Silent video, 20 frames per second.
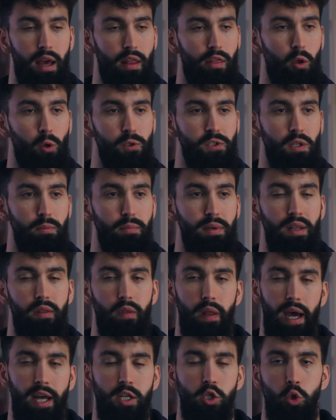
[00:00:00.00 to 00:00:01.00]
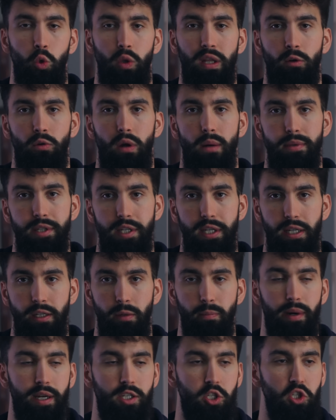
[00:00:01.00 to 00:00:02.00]
and those can be naturally
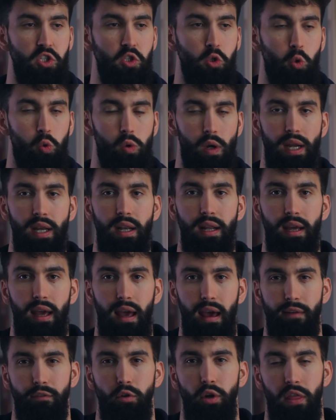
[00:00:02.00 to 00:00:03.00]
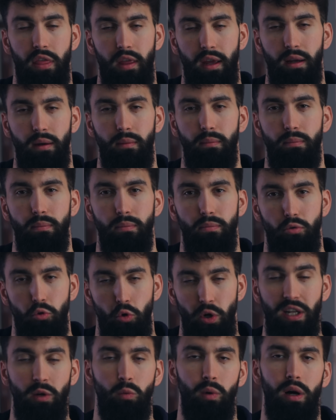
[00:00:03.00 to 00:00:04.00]
remedied by just training everything pretty